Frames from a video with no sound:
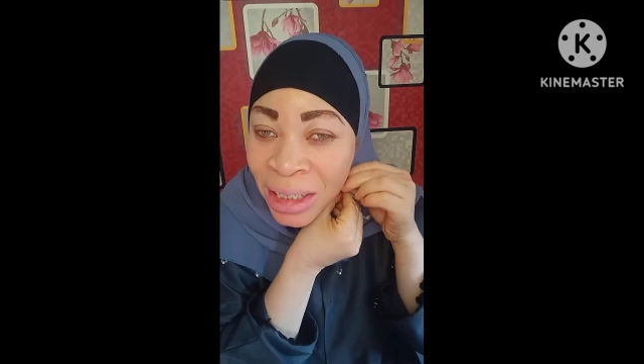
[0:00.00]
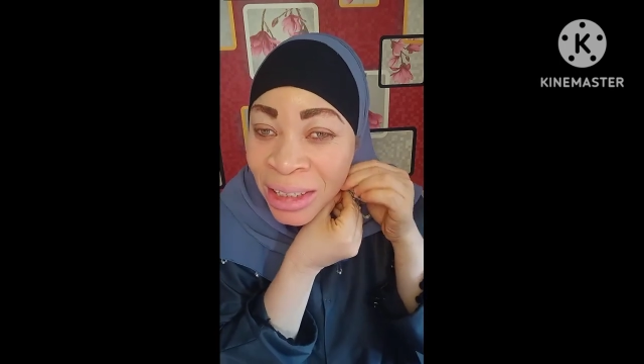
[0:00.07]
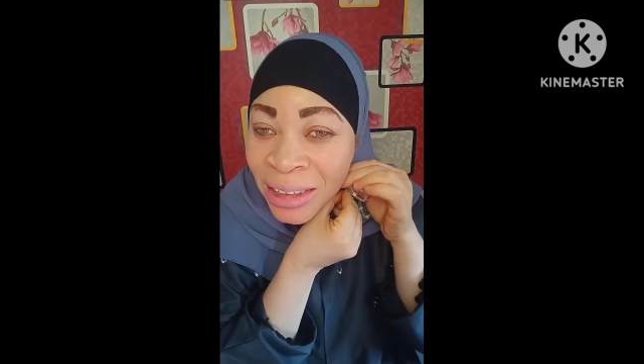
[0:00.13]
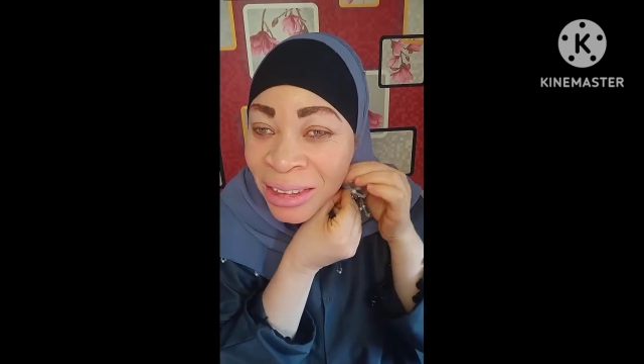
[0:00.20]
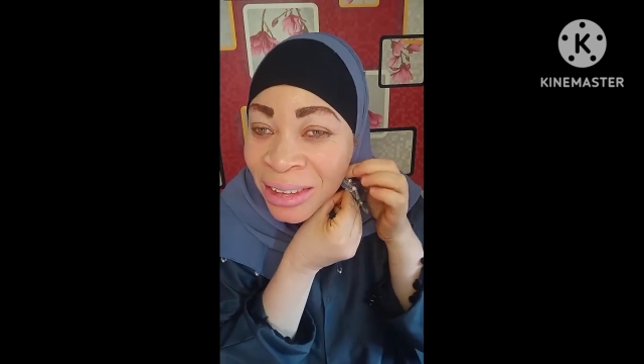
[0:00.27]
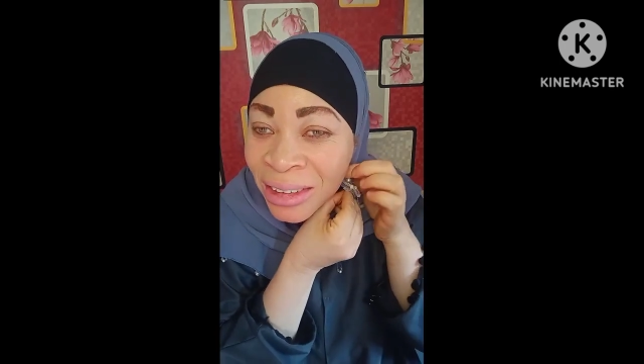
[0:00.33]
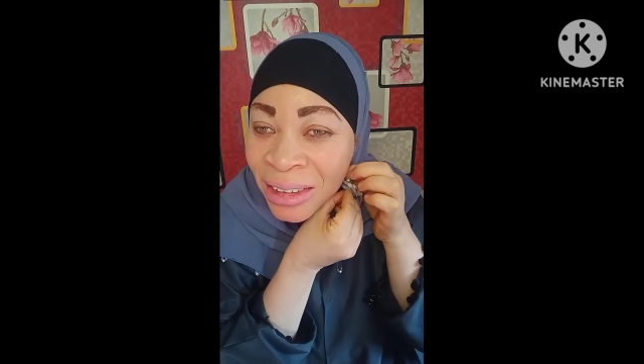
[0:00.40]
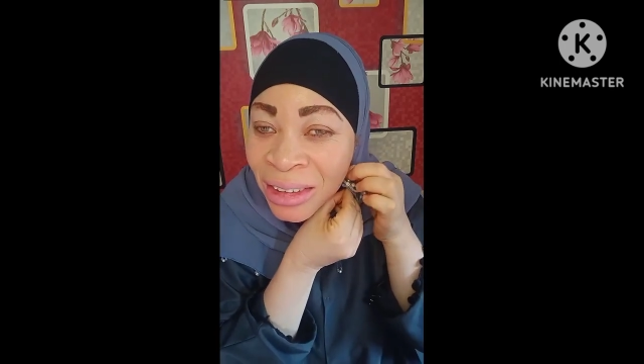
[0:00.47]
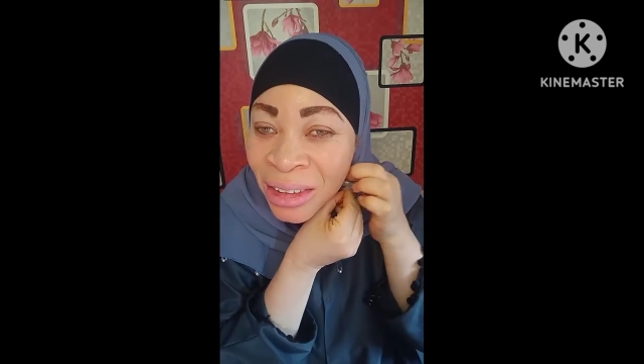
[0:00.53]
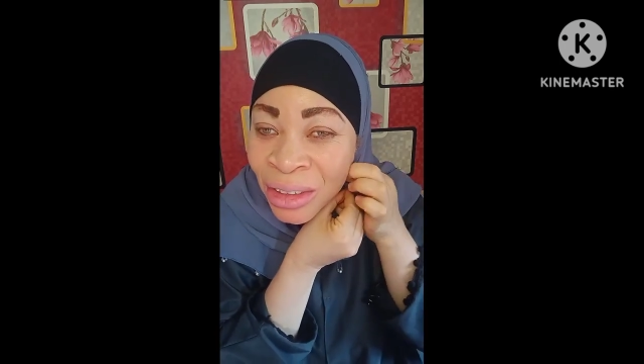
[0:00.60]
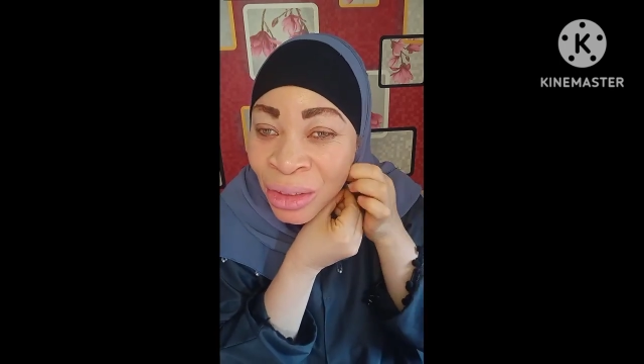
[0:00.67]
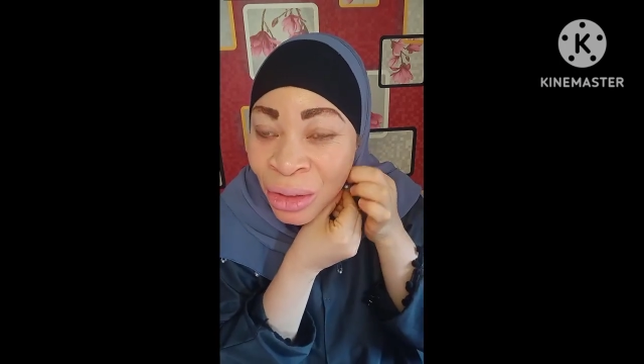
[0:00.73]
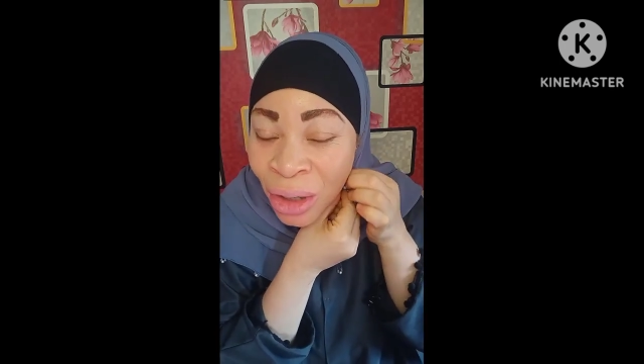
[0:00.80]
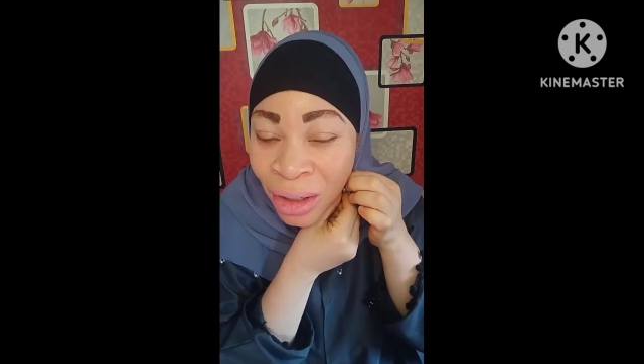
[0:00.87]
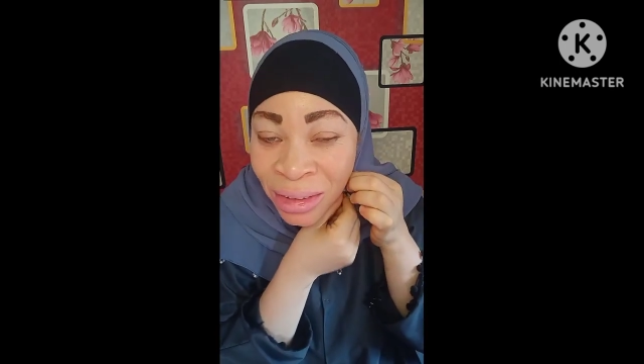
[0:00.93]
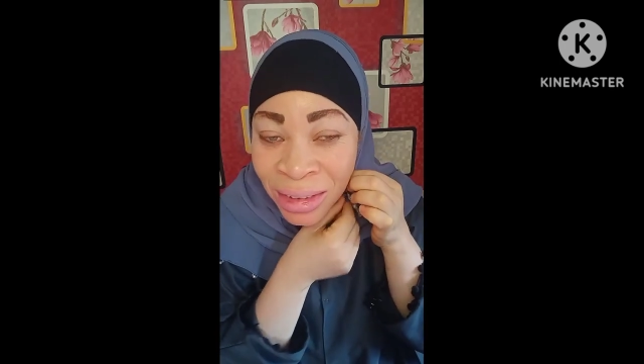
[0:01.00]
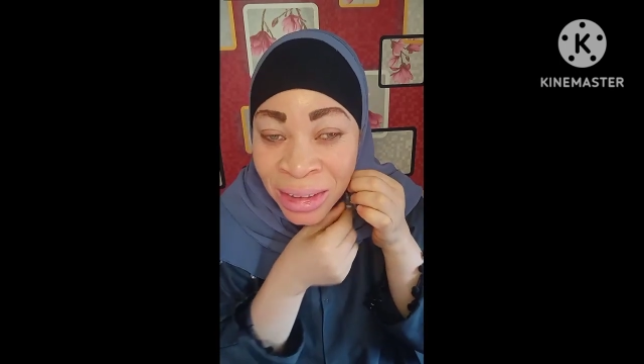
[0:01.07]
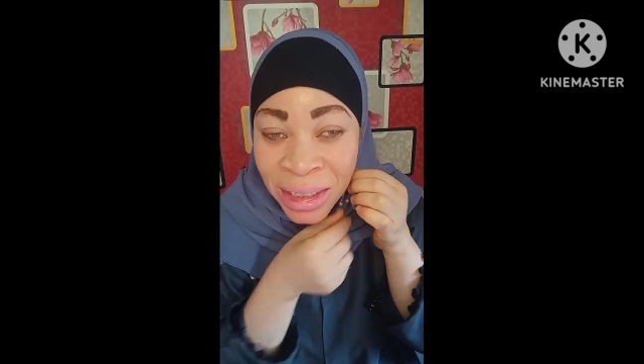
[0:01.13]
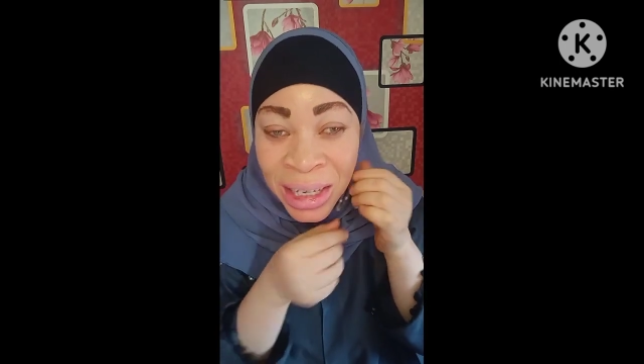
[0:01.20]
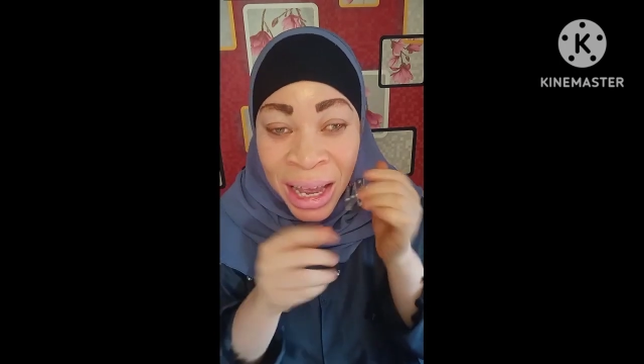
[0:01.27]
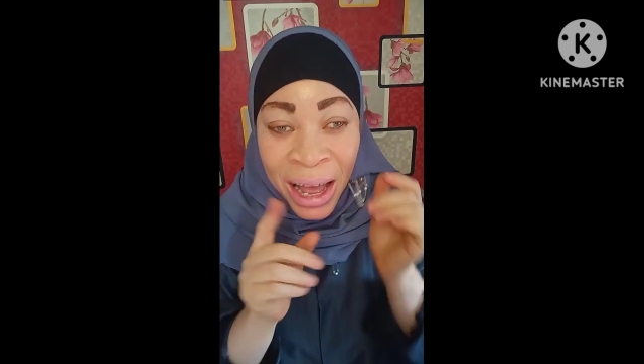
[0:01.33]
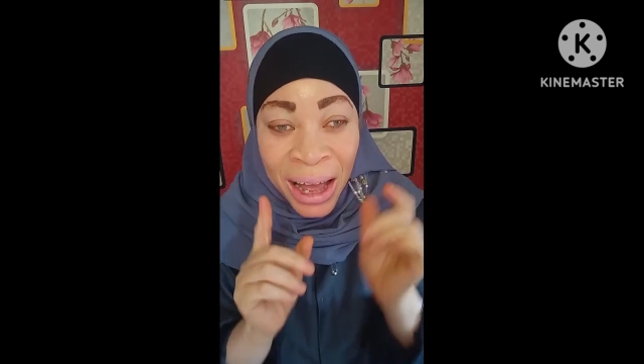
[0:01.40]
is not
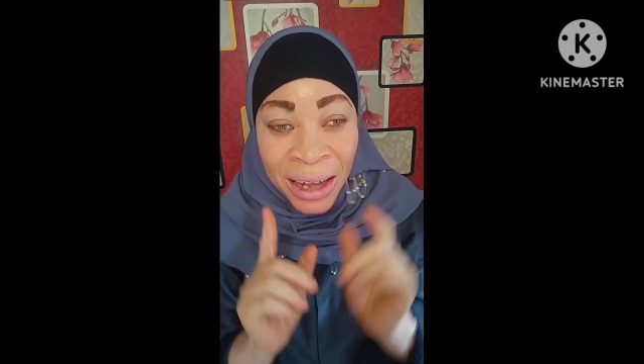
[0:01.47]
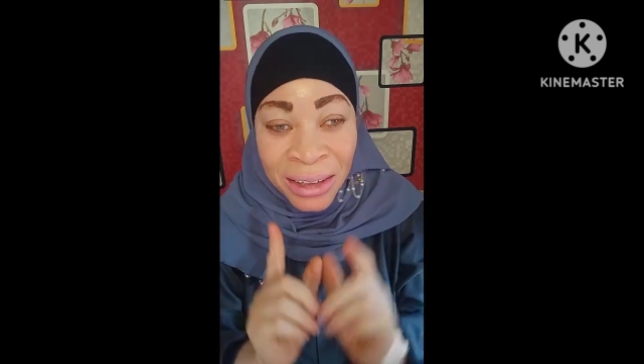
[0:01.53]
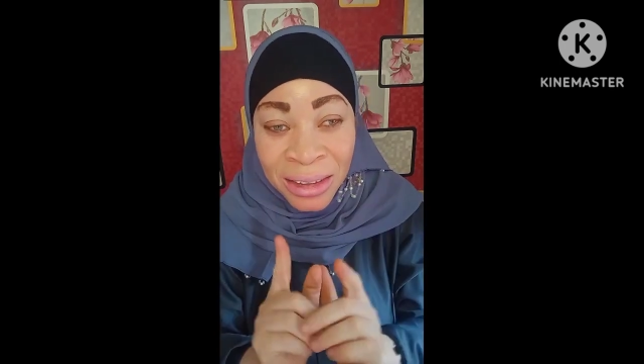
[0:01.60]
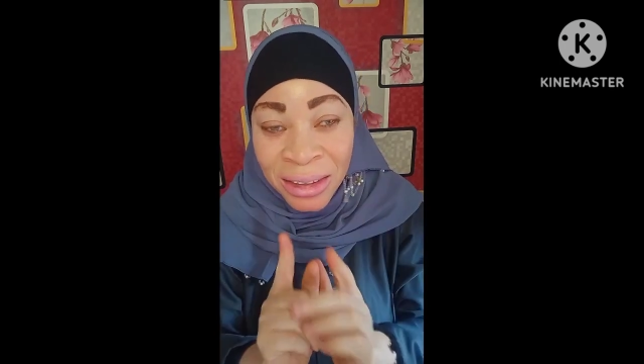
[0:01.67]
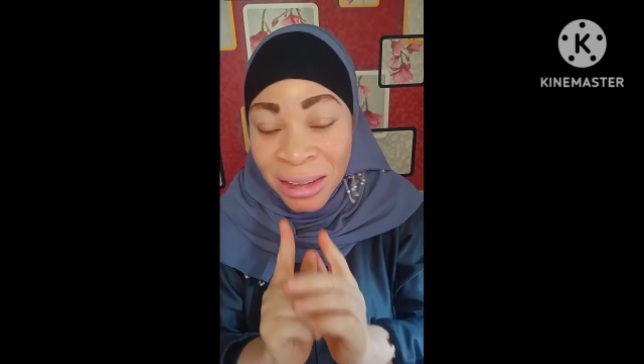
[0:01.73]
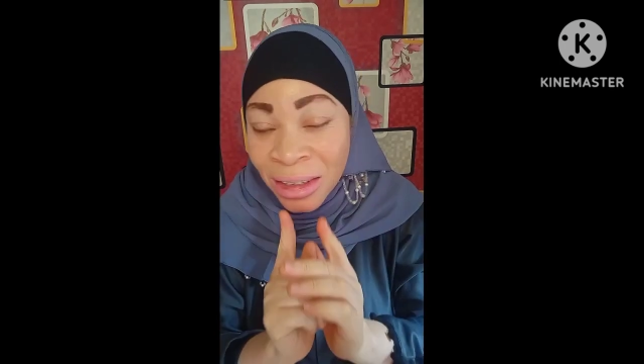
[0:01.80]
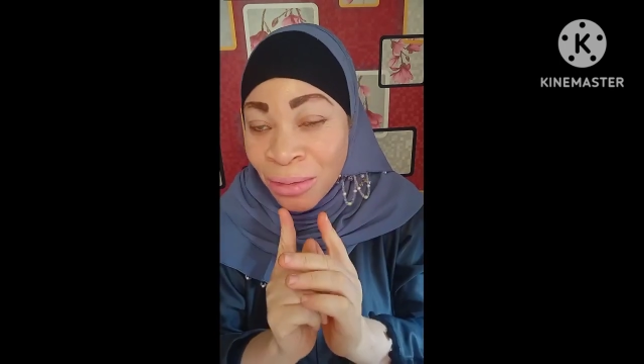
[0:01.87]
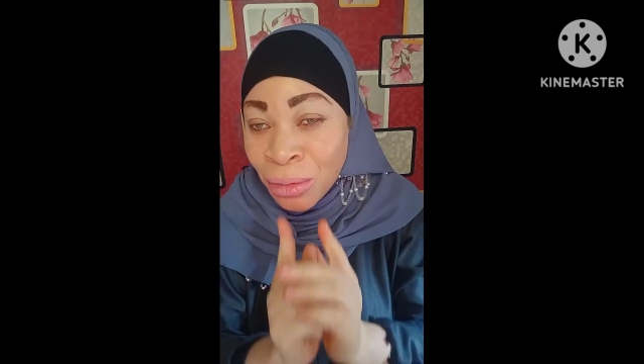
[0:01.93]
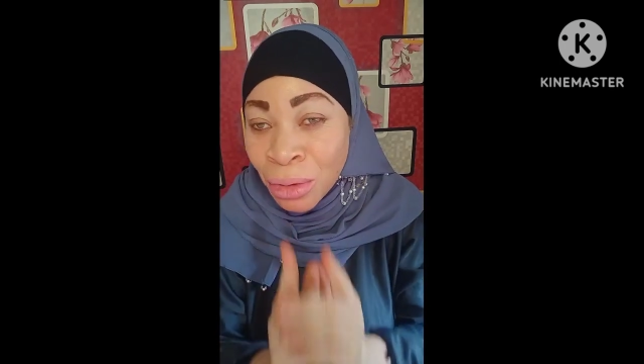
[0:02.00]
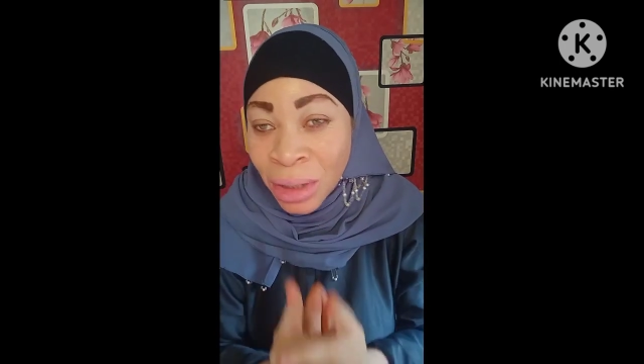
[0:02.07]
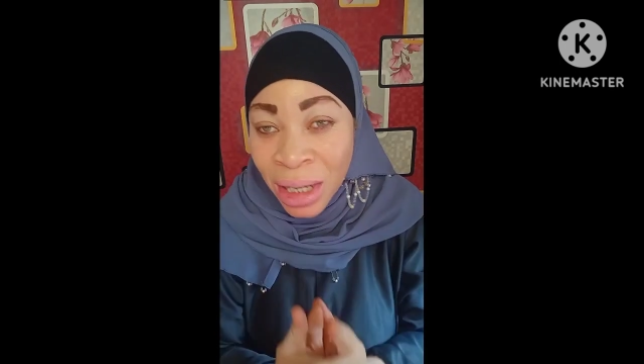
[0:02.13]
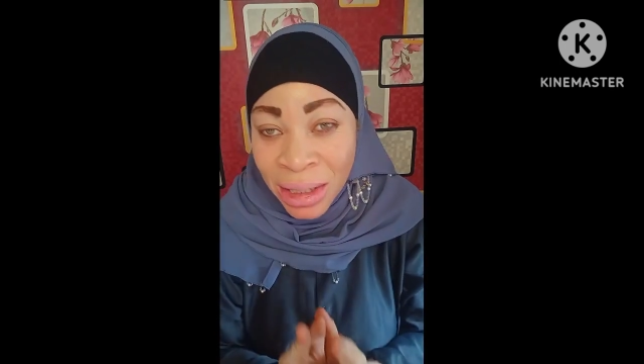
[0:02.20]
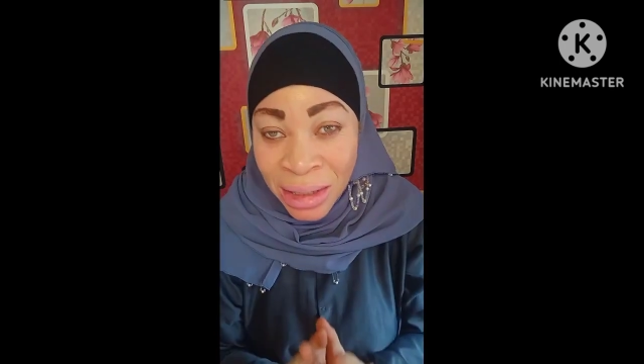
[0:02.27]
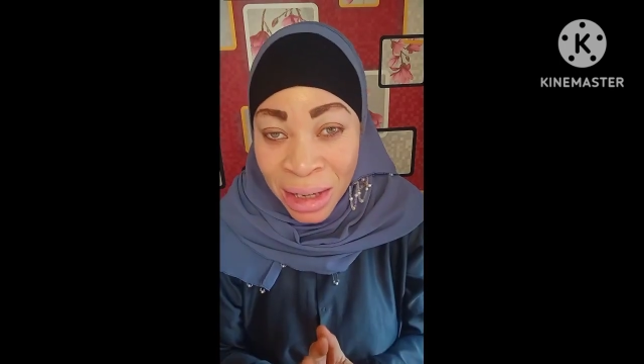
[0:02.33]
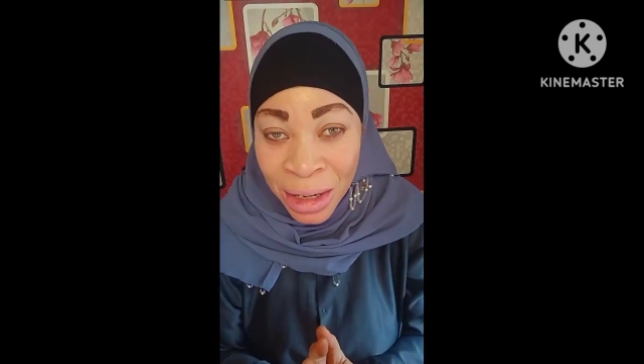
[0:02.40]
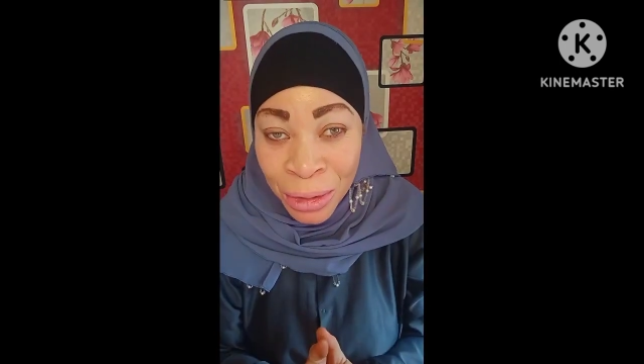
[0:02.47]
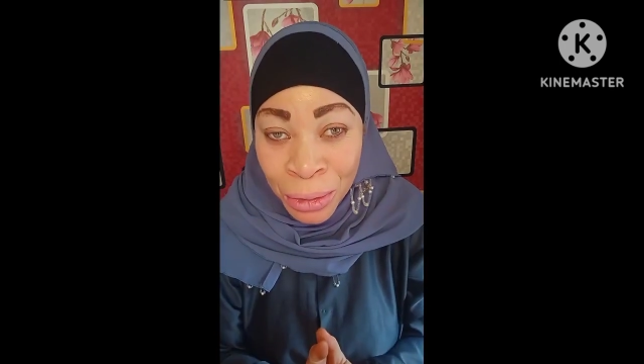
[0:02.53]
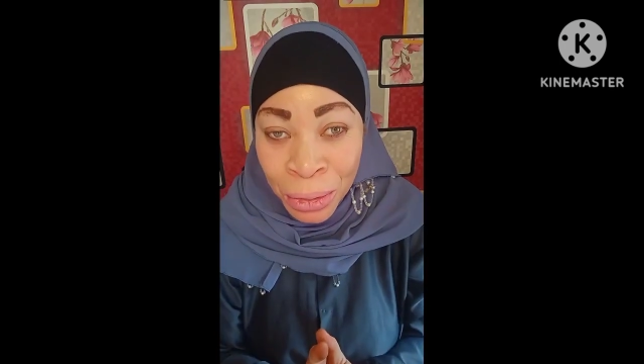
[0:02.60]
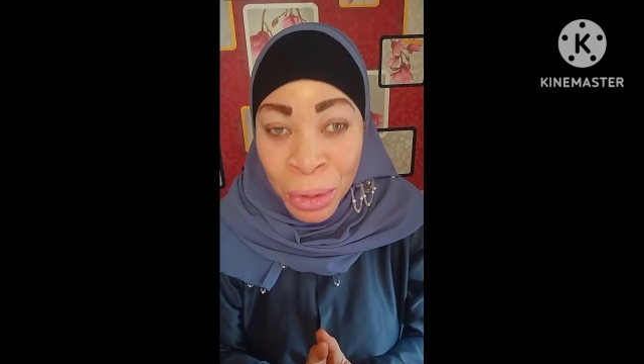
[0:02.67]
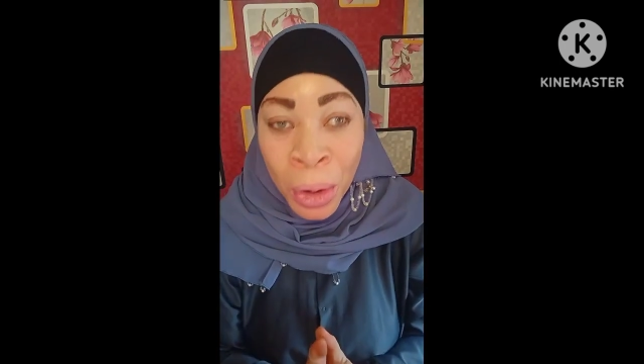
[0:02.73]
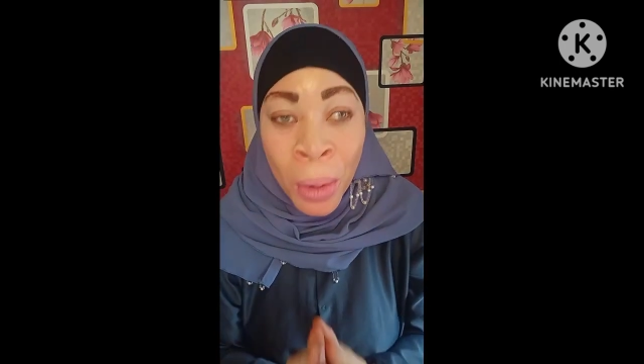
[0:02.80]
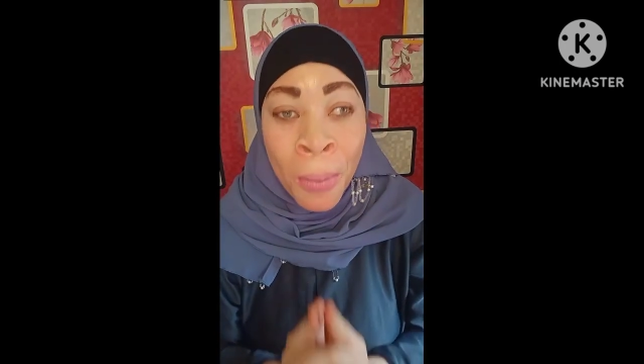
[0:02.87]
the active glutathione,